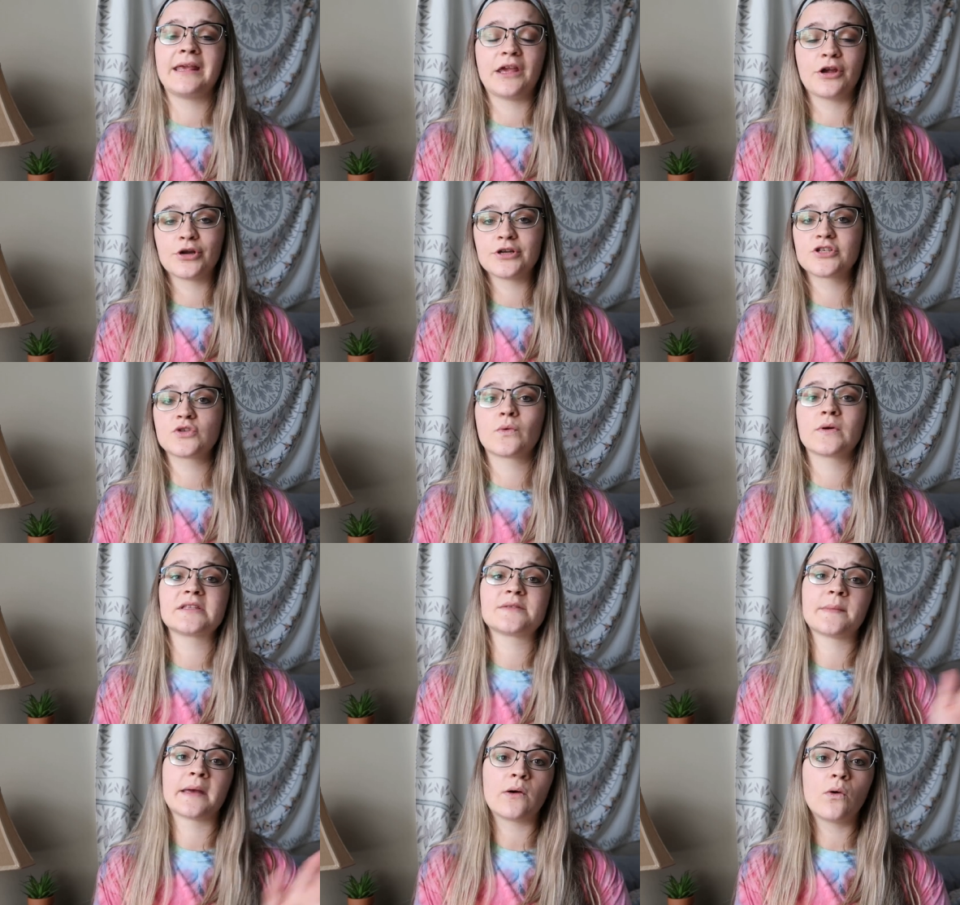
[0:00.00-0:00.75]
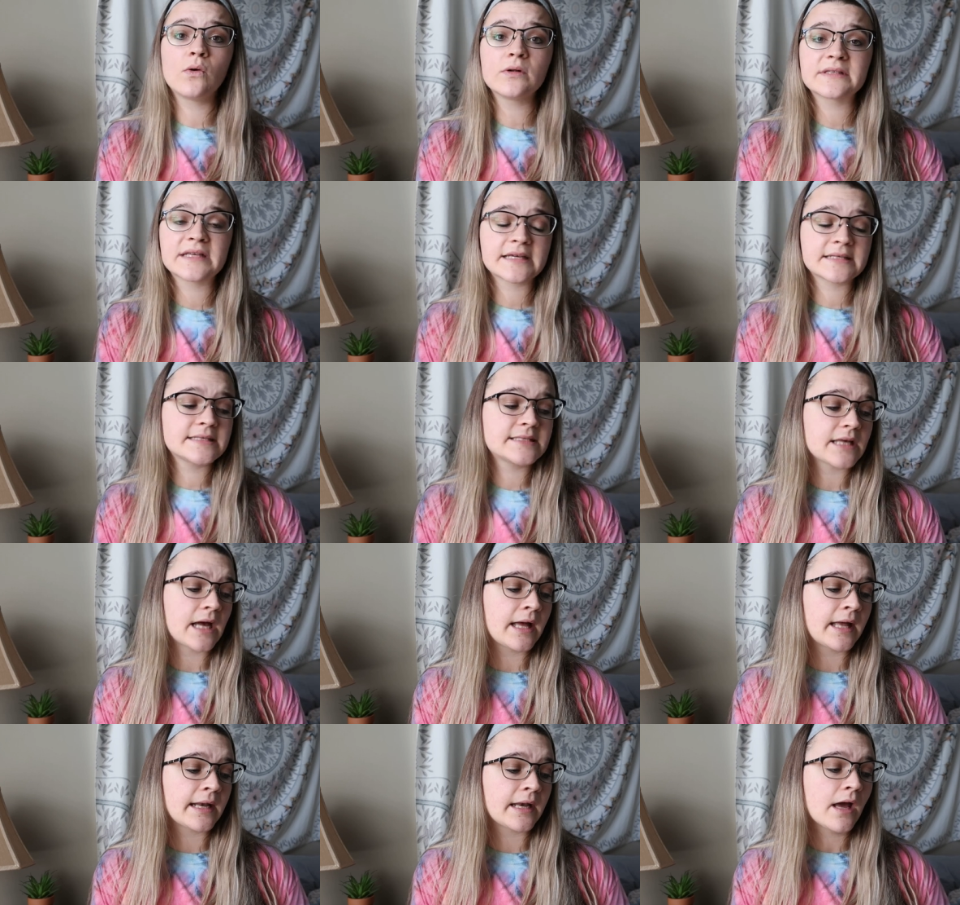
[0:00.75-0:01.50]
geared towards my oldest
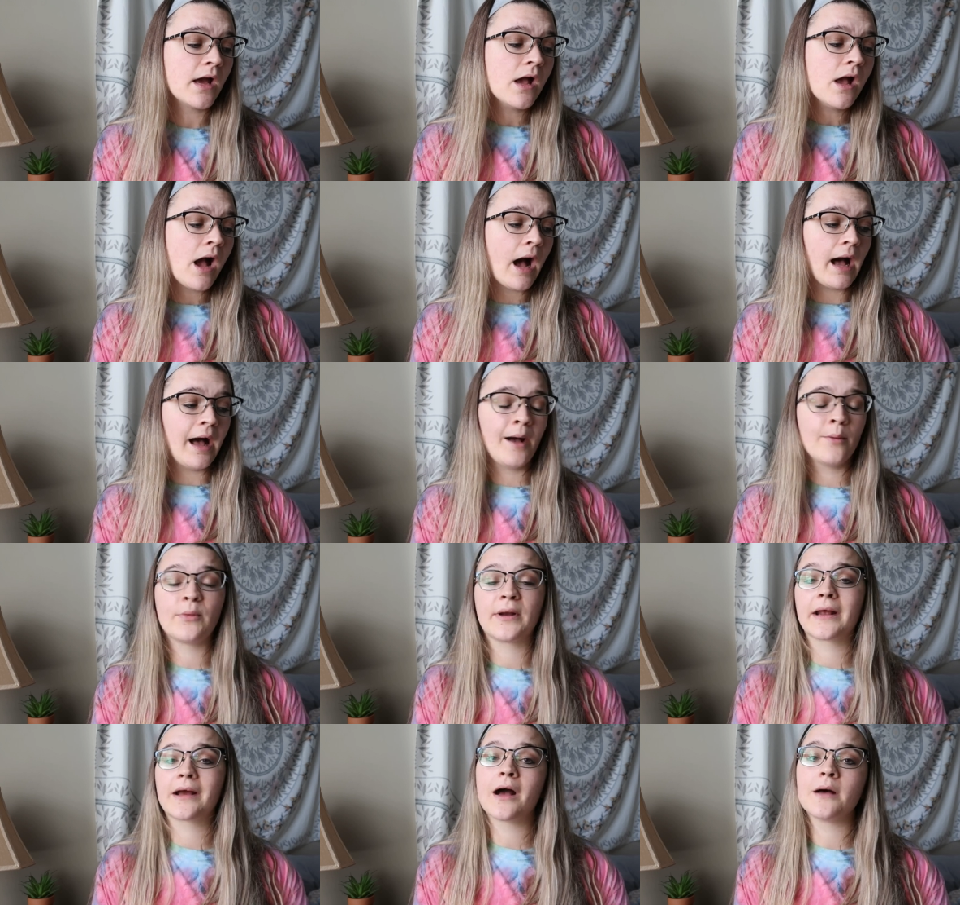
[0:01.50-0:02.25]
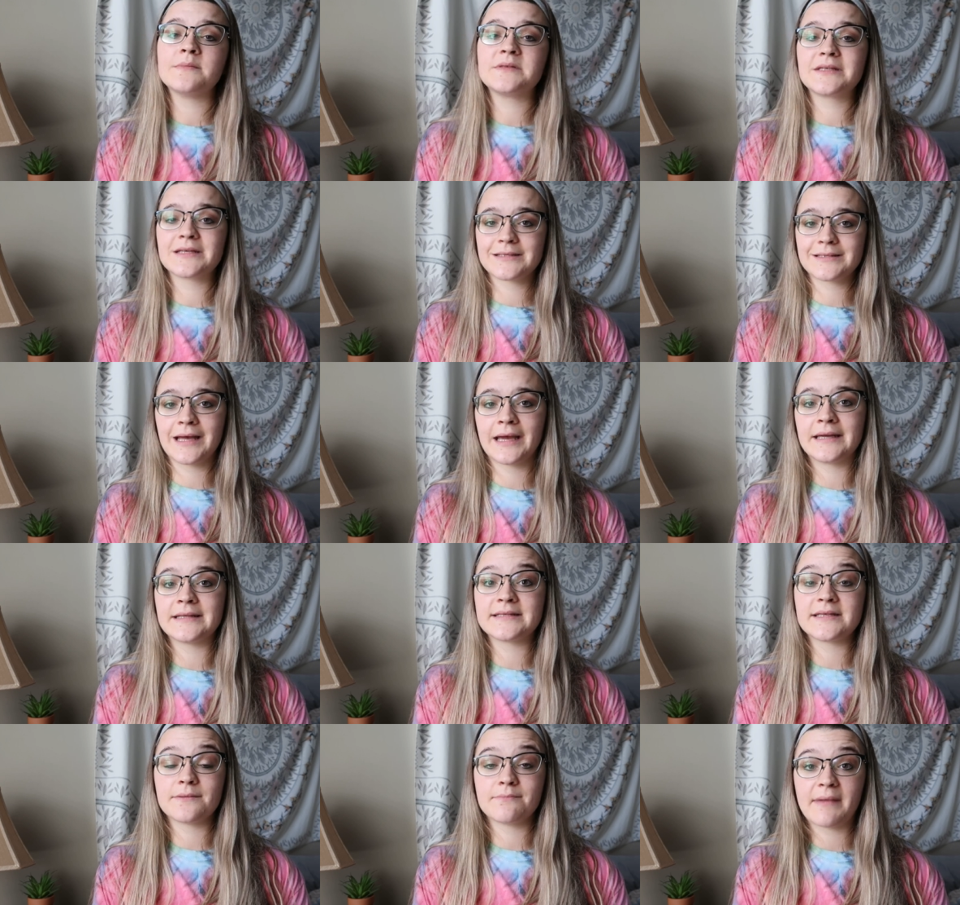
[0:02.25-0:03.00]
son um, when it comes to
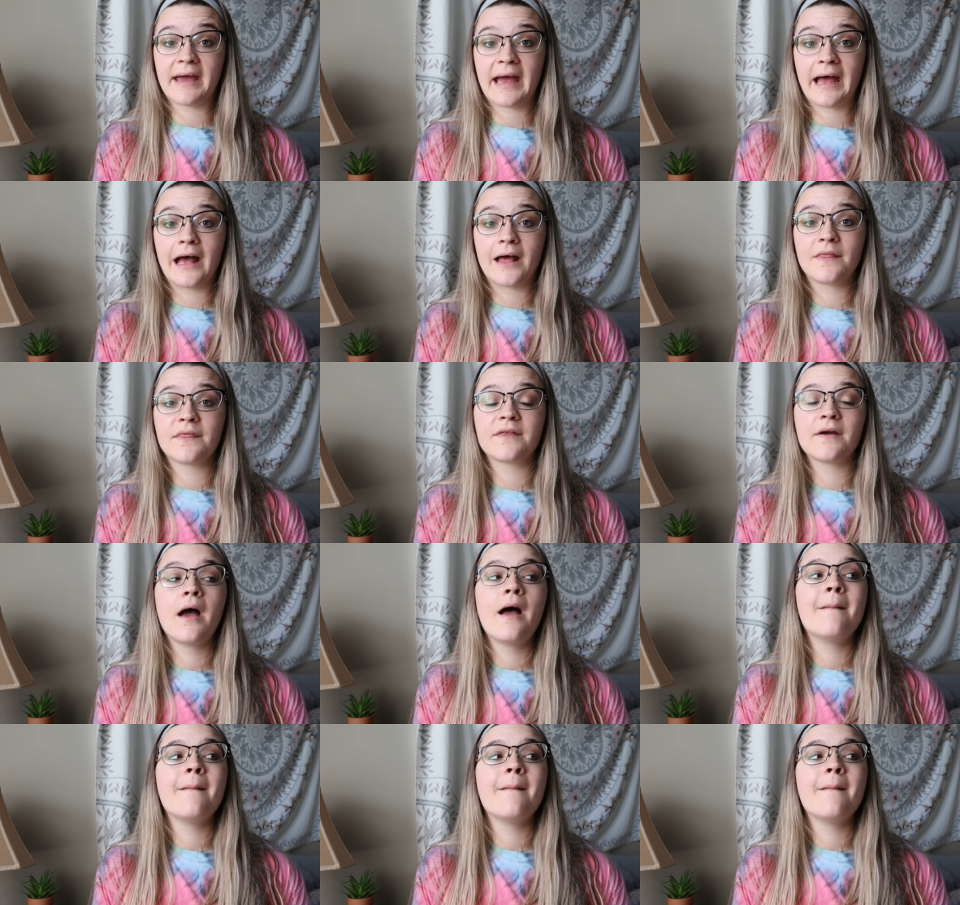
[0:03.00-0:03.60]
science and math